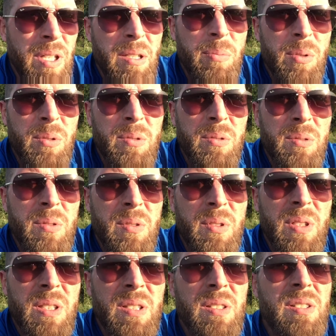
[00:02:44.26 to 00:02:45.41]
people
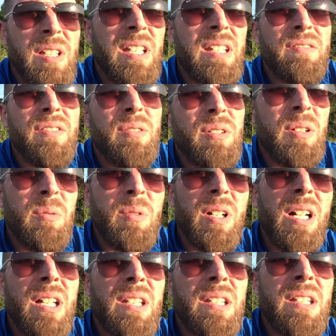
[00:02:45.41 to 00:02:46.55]
say they feel no
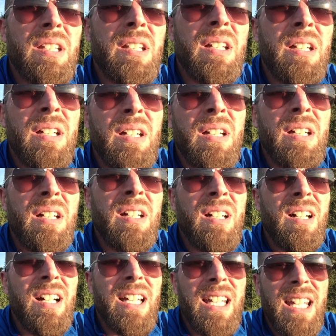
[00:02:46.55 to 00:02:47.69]
worth,
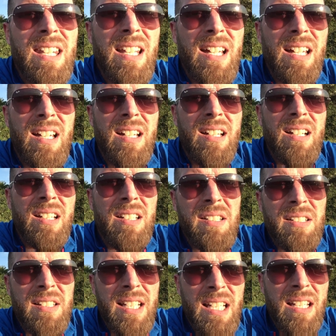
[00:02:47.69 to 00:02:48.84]
I get that, I
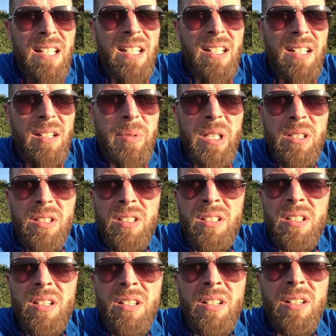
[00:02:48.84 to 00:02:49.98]
understand it. I mean,
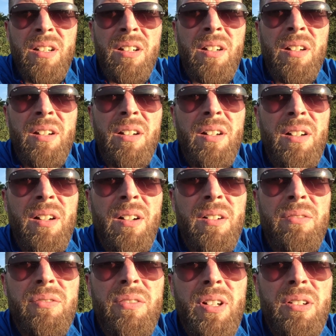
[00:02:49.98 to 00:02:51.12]

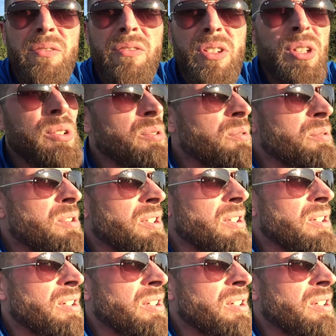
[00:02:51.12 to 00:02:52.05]
I've viewed